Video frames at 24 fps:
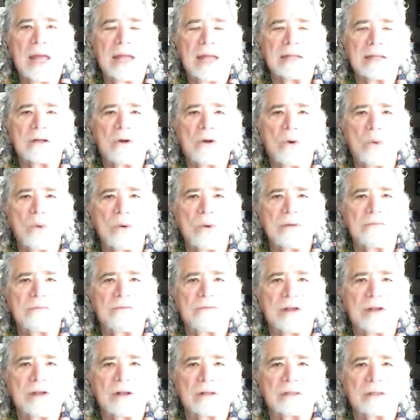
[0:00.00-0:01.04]
And
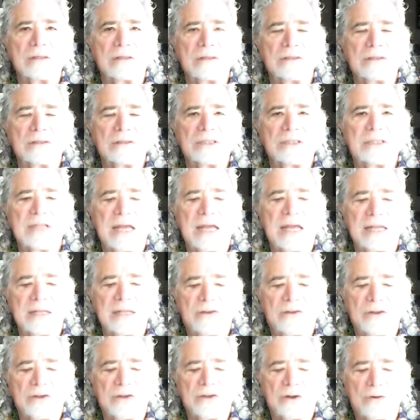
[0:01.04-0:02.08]
Kornfield said
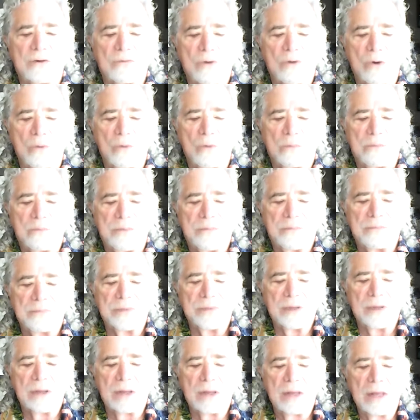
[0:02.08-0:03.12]
to the group,
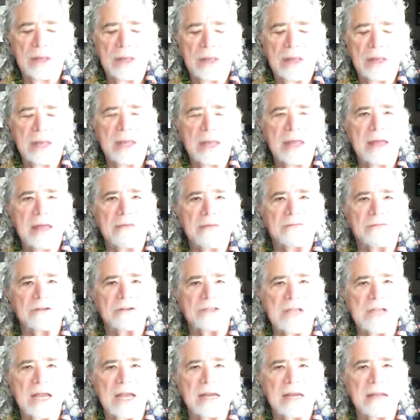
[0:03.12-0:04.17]
if
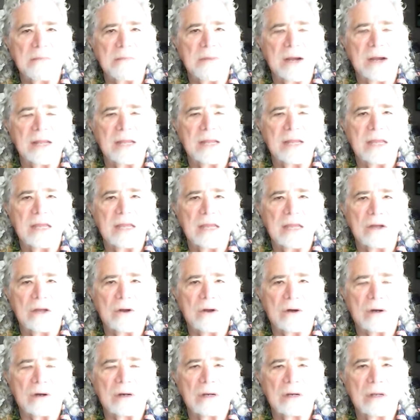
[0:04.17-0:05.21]
there's anybody
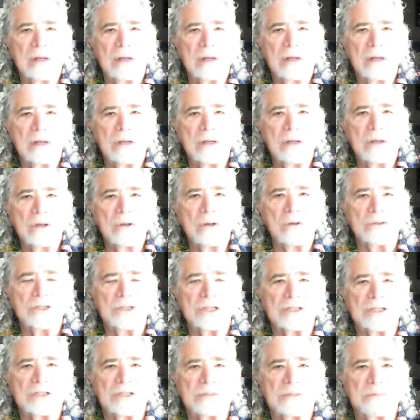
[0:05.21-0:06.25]
here who's
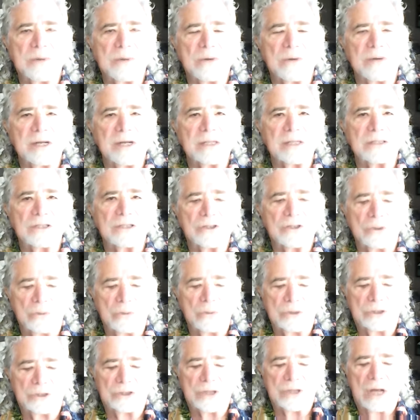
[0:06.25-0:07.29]
experienced
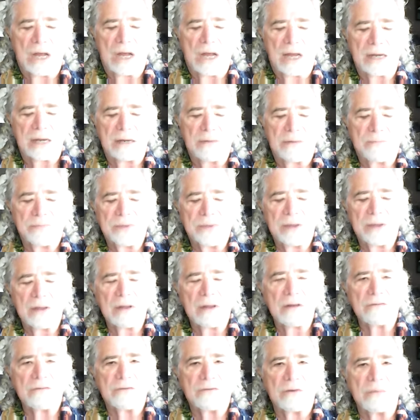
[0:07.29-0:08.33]
suicide
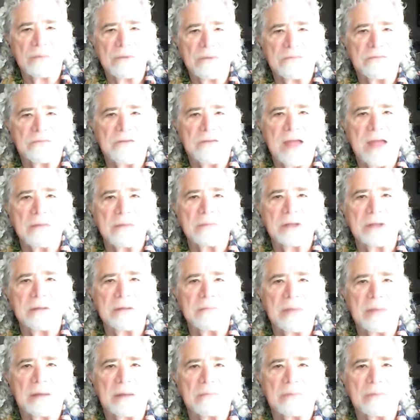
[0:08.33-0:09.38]
from a family
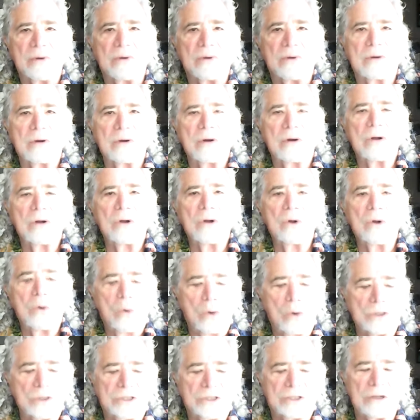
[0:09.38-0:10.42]
member
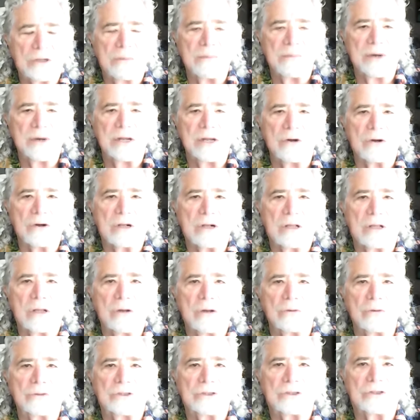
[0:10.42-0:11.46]
or somebody you're
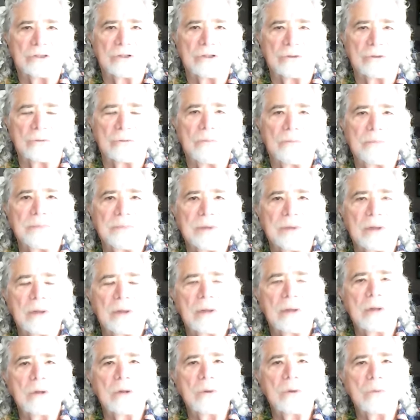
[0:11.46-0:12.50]
close to,
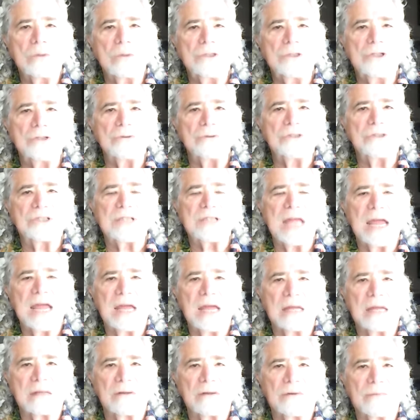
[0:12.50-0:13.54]
would you
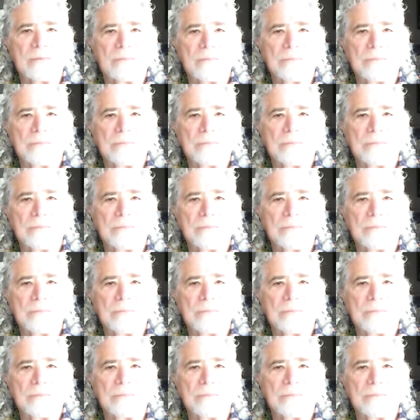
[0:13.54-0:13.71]
stand?